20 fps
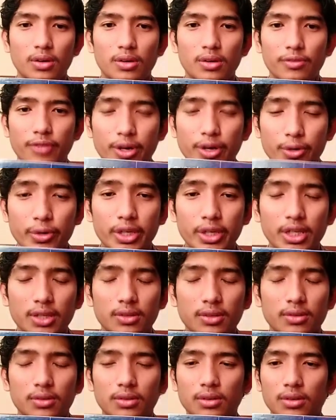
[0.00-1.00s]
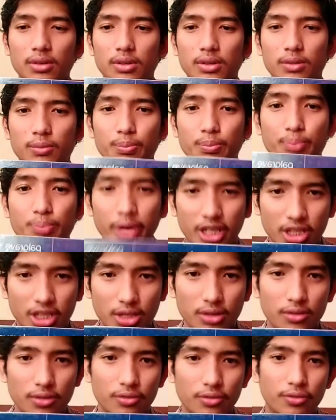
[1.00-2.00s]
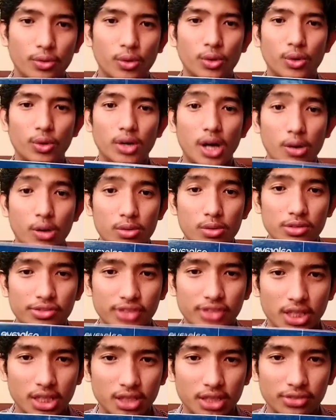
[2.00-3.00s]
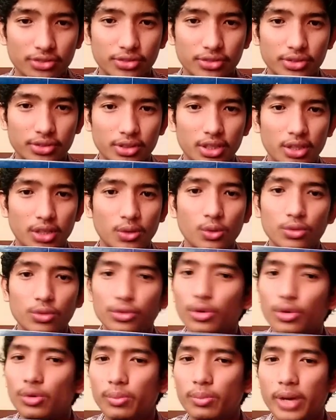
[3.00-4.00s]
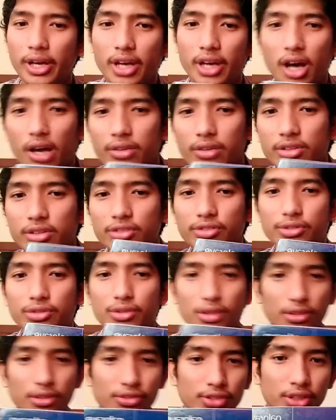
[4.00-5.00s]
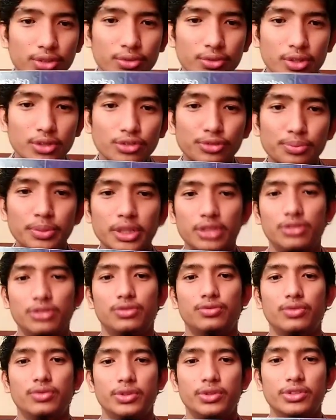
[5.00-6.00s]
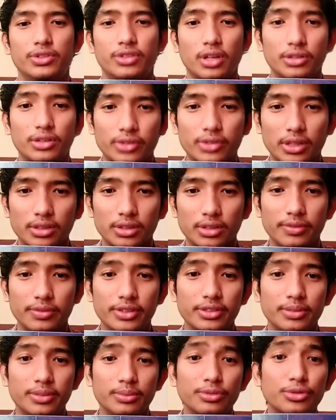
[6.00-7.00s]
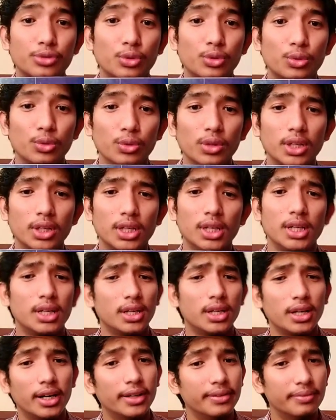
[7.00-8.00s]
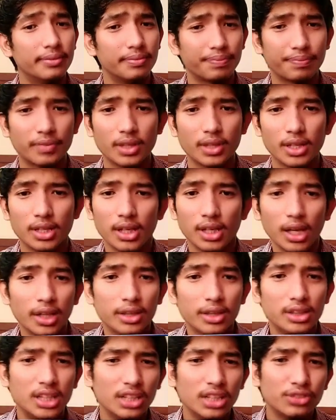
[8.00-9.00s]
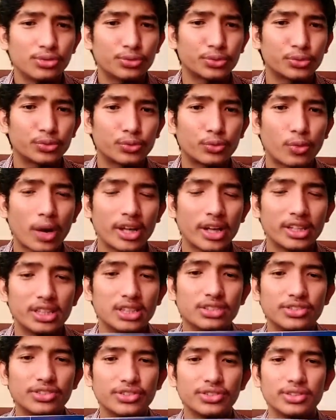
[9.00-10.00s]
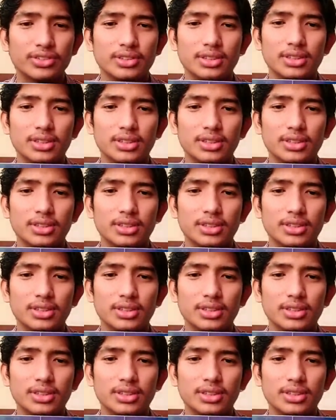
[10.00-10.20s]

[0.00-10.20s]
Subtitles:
very big for our studies, and also by others, Christian Ray Smith for the constructivism school, and these writers